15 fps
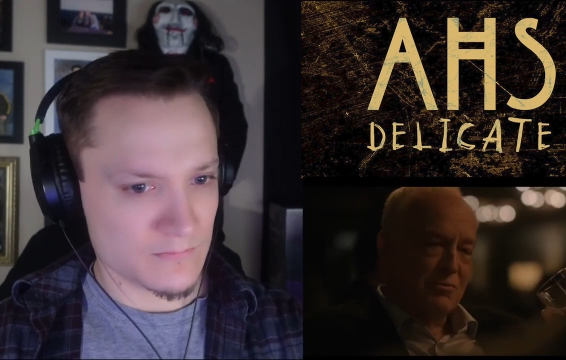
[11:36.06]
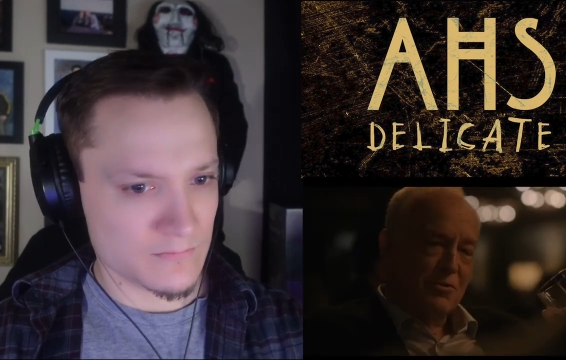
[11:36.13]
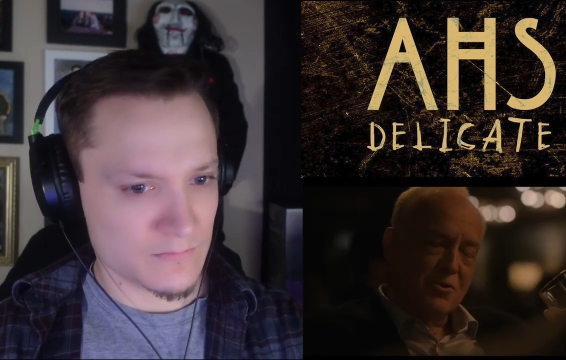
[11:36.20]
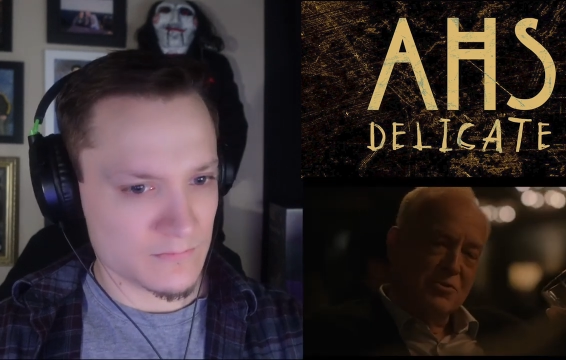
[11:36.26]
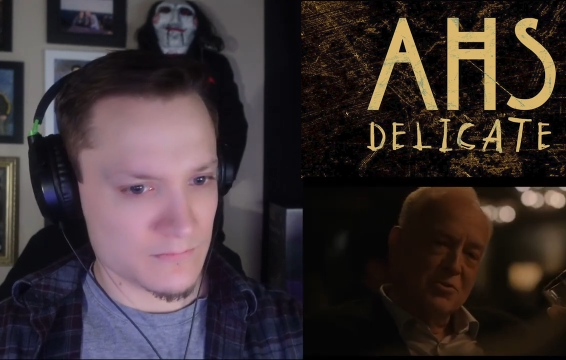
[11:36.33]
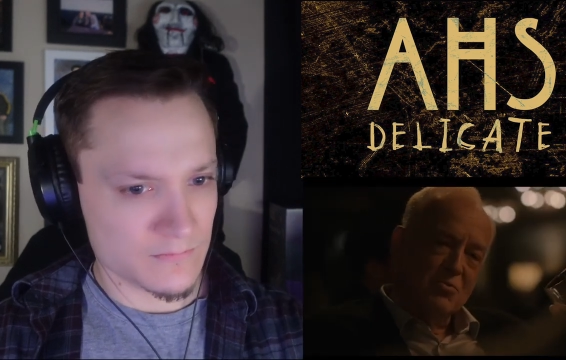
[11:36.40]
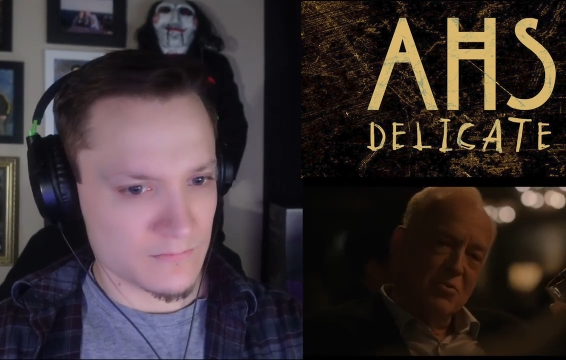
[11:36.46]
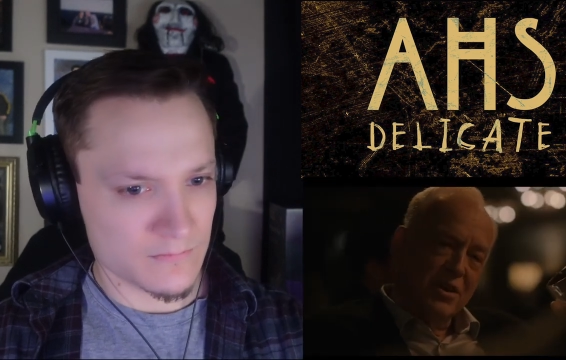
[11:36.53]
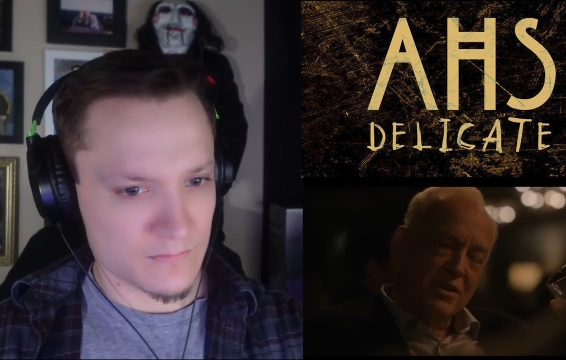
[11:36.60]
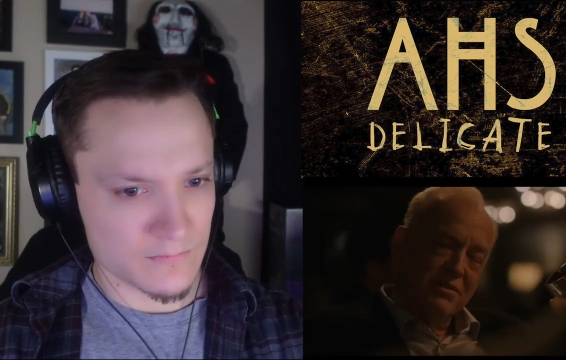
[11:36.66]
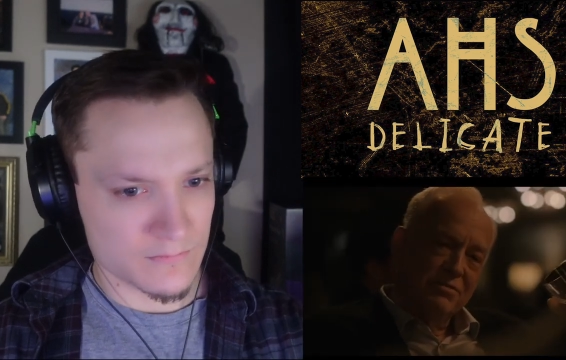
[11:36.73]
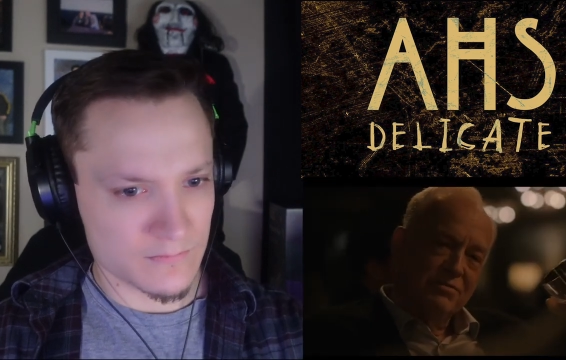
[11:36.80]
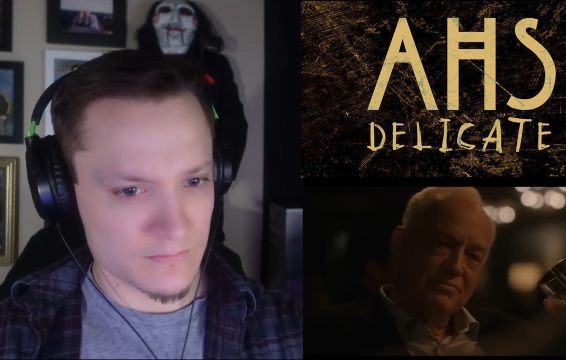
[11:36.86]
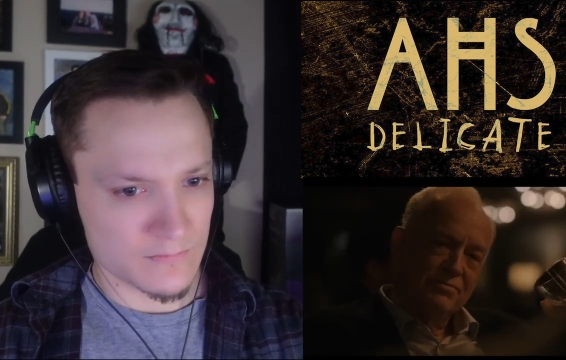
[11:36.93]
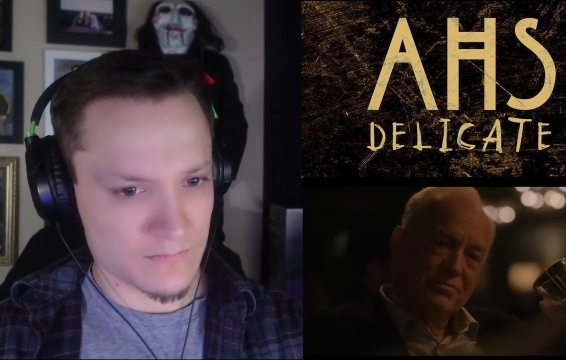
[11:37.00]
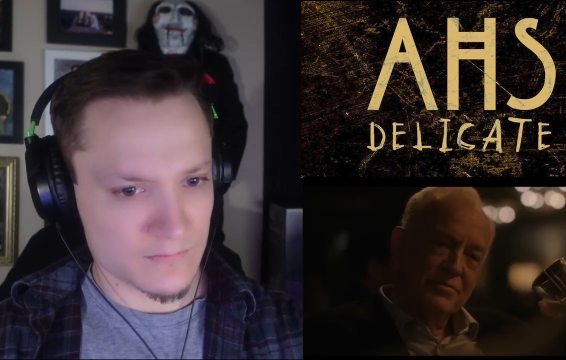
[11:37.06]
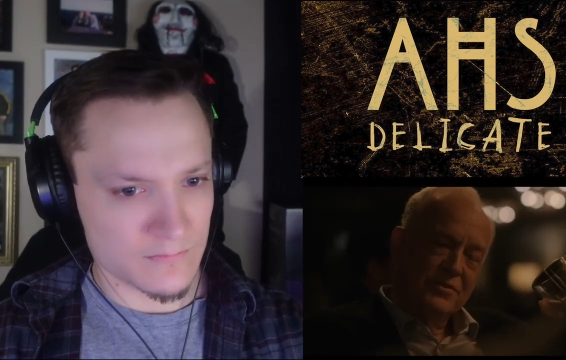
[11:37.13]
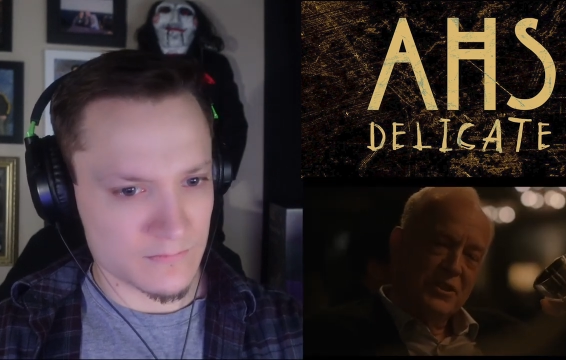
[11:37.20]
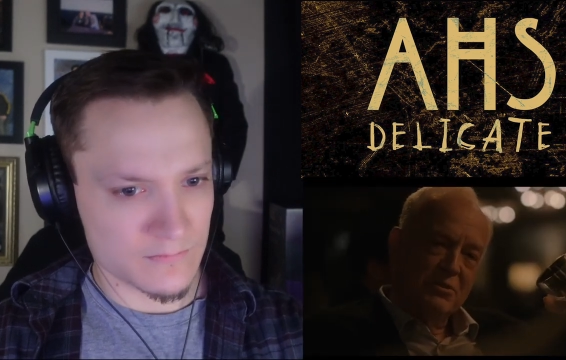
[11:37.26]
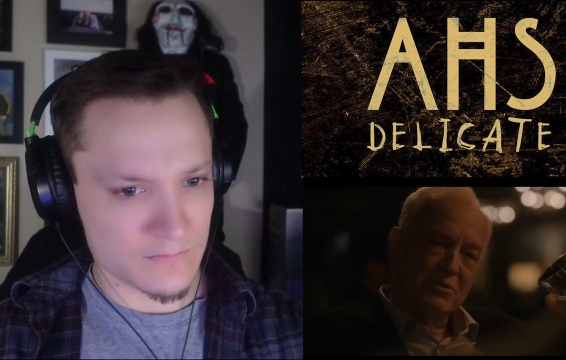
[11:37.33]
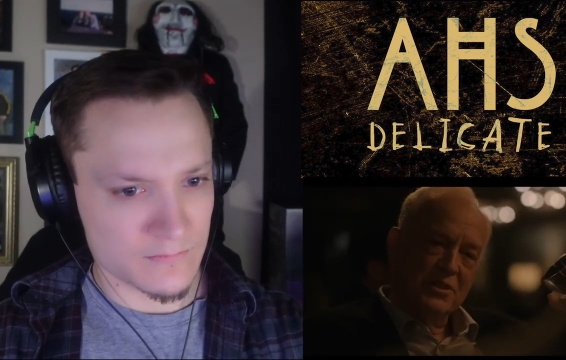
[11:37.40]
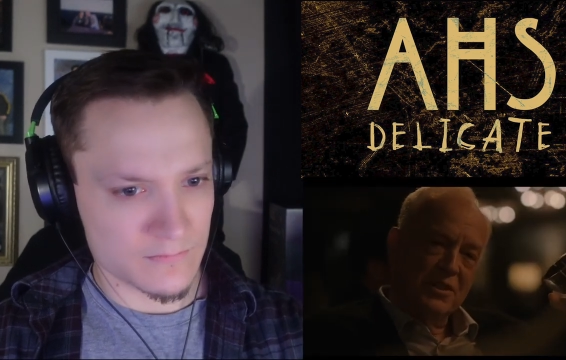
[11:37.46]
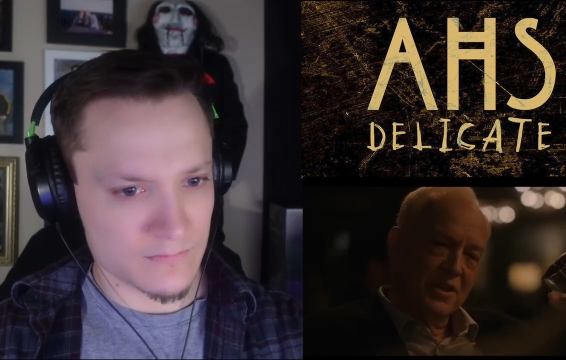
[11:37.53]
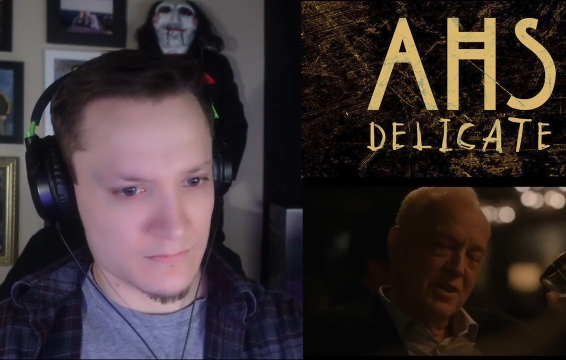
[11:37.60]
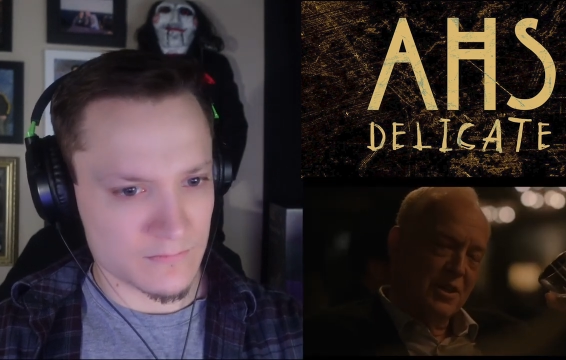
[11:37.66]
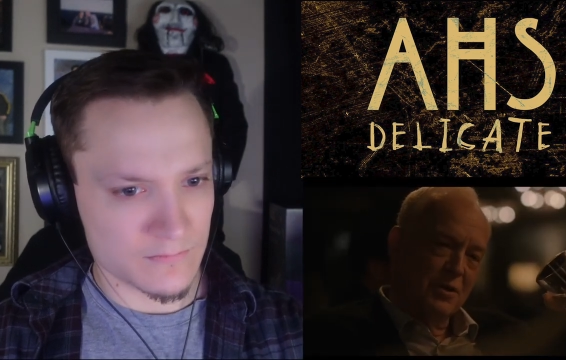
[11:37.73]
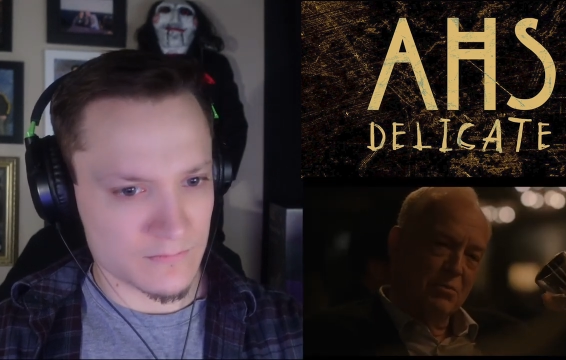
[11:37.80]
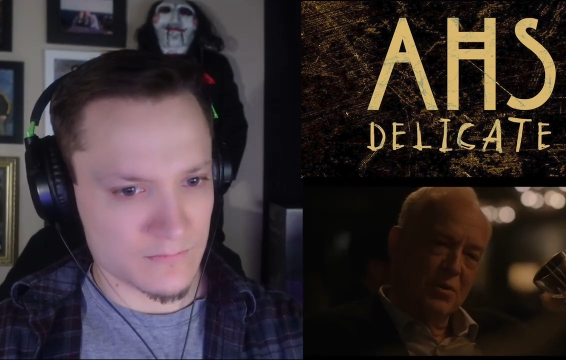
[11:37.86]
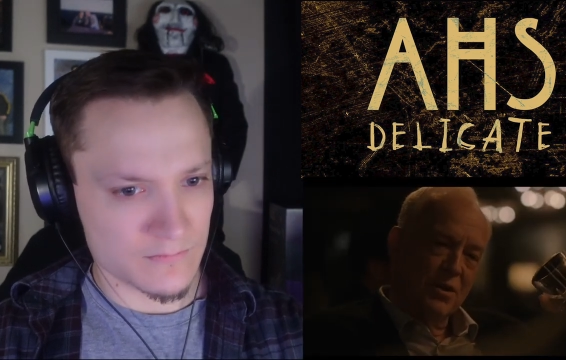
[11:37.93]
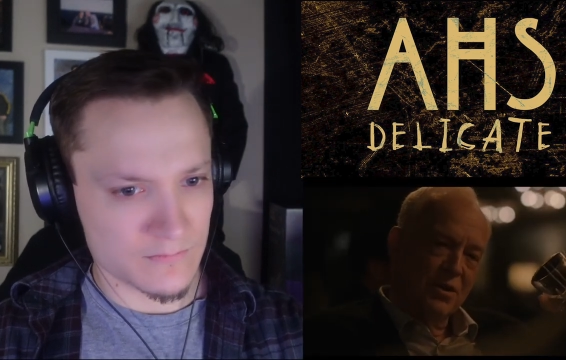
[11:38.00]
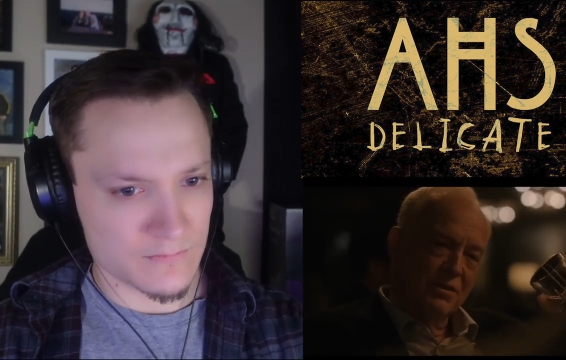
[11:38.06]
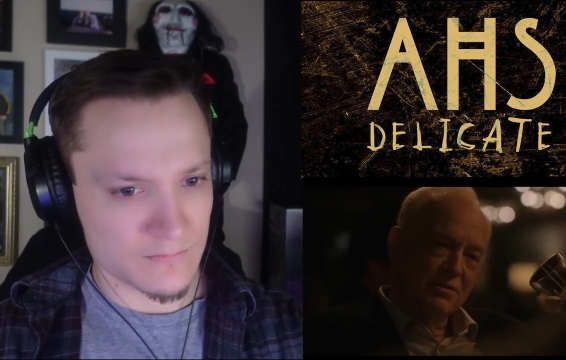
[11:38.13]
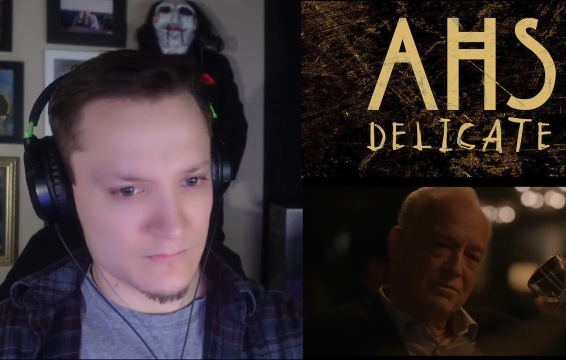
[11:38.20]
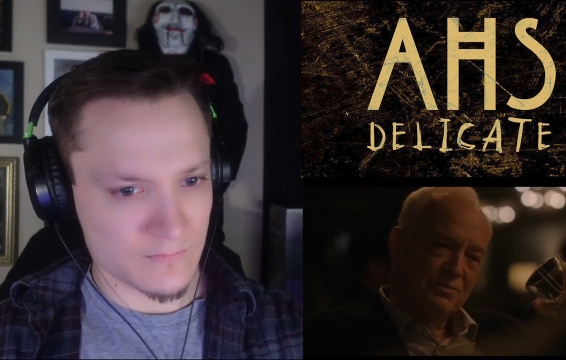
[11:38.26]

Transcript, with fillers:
Speaker 1: first wife. She was a keeper.